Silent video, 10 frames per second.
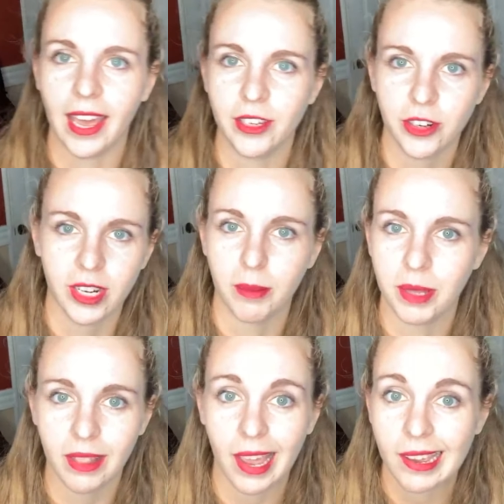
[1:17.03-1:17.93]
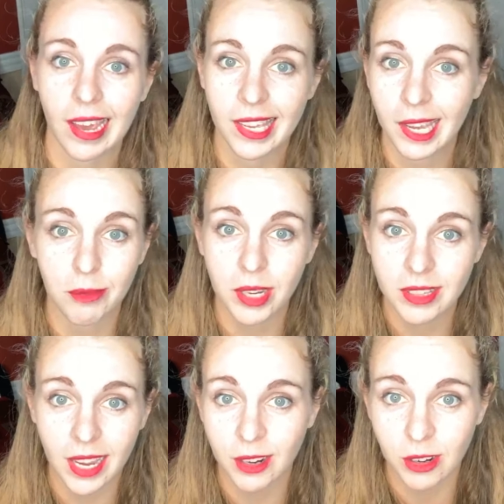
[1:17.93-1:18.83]
you're gonna be like, I can't read
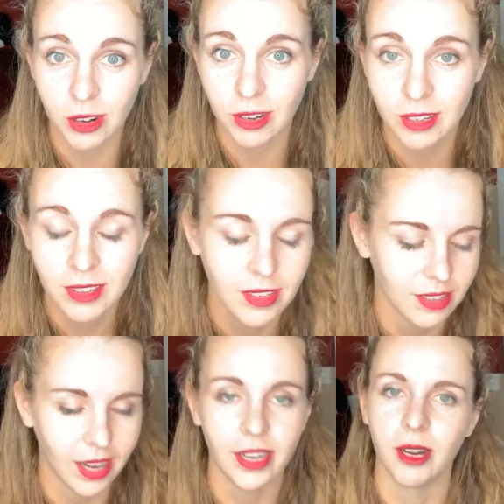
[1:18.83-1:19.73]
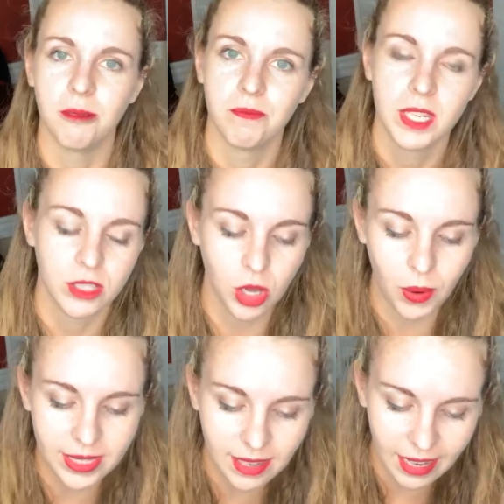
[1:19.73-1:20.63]
that, girl. I know. So
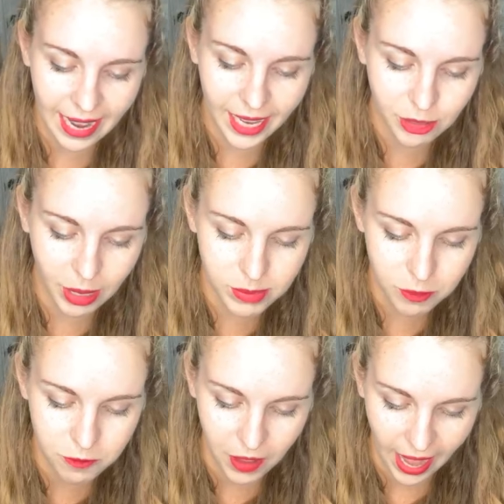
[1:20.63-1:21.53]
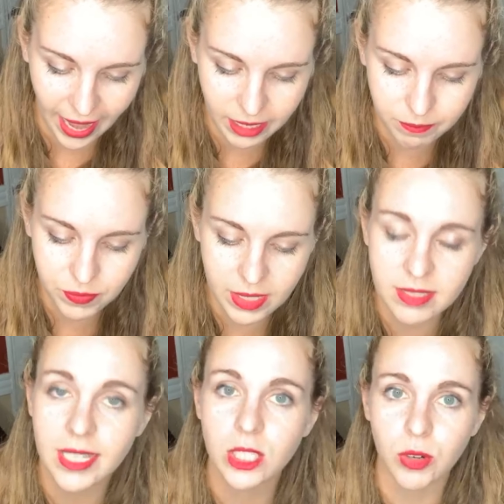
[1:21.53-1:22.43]
it's got 8 grams of fat,
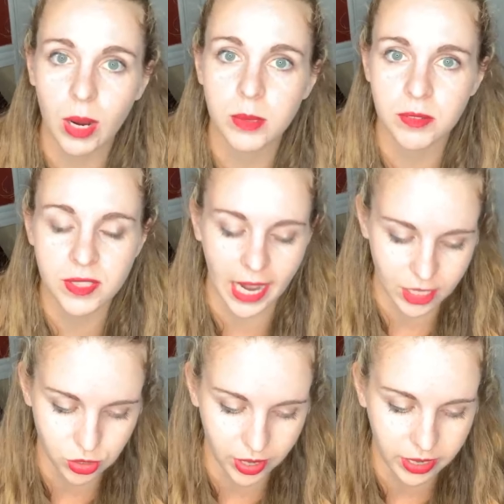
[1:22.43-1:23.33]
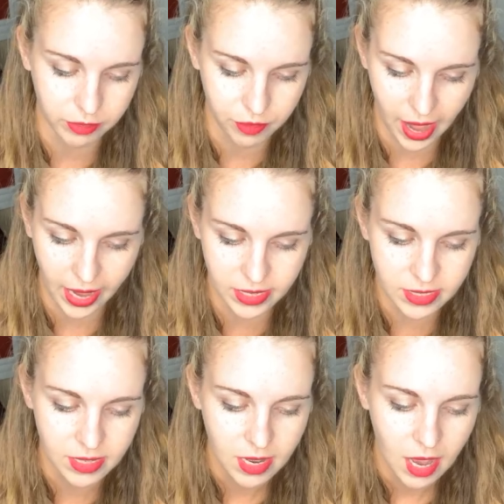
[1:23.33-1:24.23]
6 grams of saturated fat,
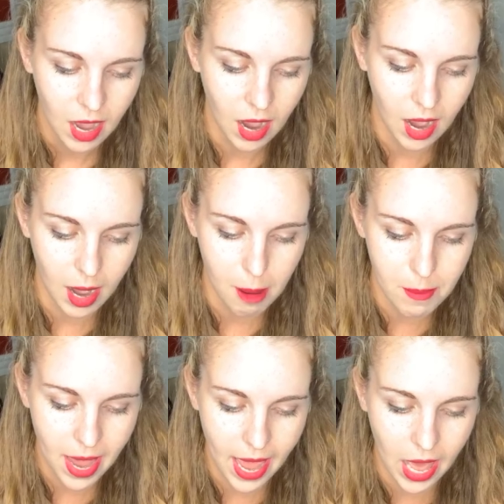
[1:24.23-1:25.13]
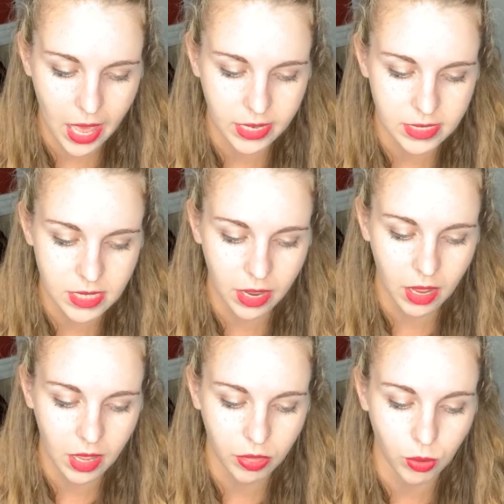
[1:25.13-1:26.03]
and
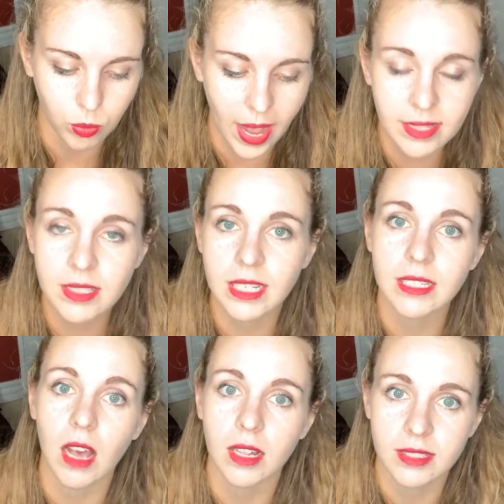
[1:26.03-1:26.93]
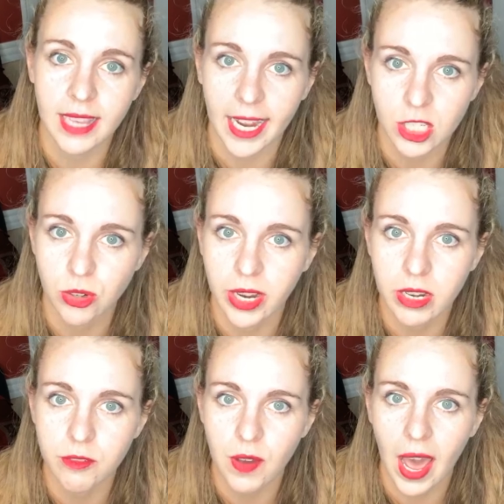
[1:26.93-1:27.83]
the rest is unsaturated
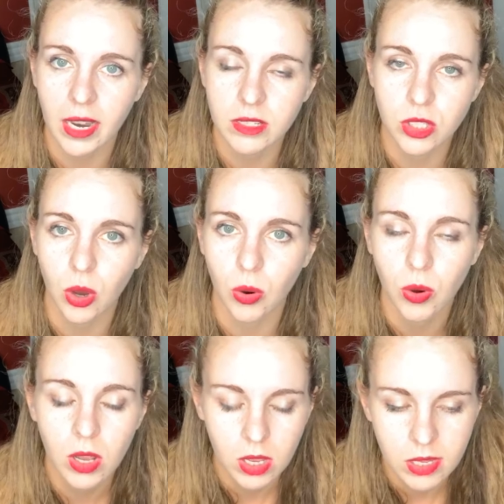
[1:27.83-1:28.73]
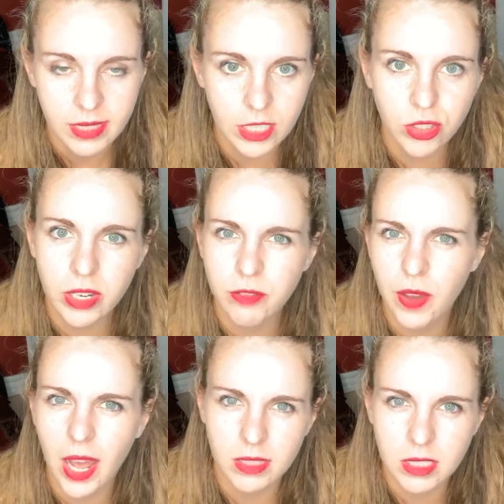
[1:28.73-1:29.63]
fat. So saturated
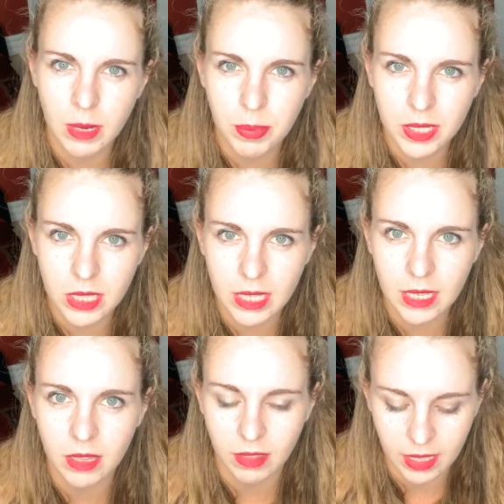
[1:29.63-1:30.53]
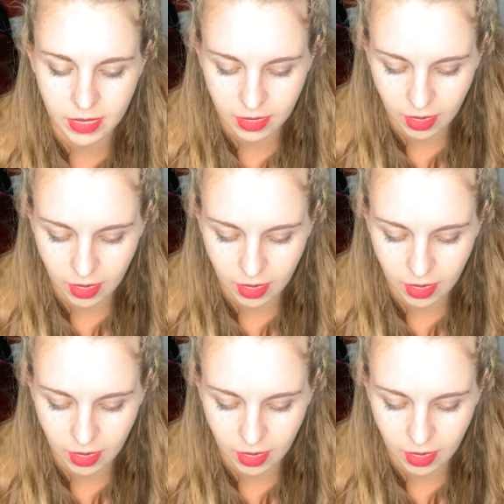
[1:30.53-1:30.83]
fat's typically the